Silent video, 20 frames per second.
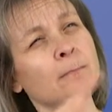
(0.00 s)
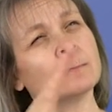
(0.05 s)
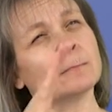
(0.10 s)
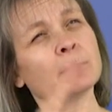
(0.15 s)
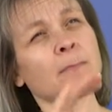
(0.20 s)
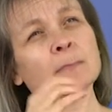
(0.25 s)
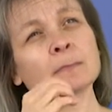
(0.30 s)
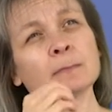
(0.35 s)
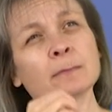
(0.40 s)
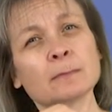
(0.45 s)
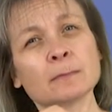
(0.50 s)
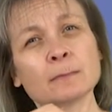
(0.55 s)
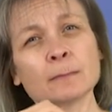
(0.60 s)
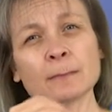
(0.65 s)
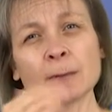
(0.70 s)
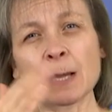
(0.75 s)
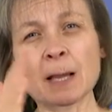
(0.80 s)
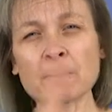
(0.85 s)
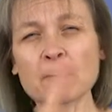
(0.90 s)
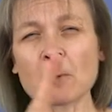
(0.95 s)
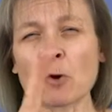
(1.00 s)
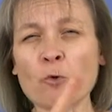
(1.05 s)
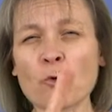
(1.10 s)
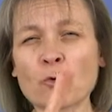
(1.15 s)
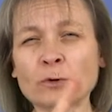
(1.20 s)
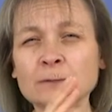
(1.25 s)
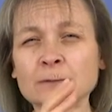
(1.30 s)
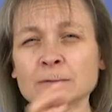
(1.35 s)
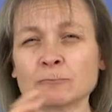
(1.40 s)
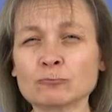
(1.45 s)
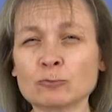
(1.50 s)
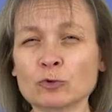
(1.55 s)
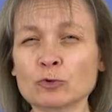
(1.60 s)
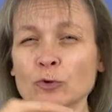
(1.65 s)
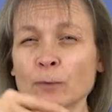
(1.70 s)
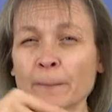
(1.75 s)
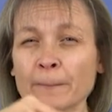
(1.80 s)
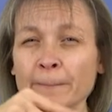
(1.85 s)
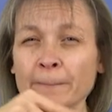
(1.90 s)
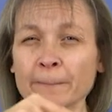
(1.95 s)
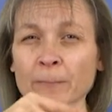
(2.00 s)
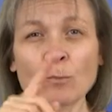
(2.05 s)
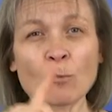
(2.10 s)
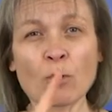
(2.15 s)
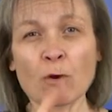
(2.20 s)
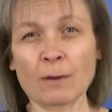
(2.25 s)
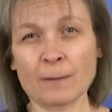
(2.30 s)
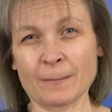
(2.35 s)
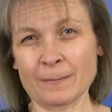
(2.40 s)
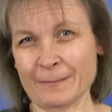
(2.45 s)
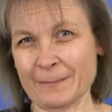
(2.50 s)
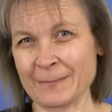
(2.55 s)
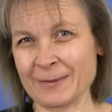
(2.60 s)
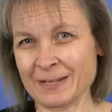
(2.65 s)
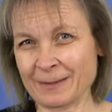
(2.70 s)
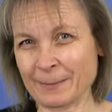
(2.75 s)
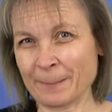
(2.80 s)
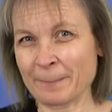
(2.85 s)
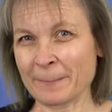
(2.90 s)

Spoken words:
They said that the most important group is pedestrians.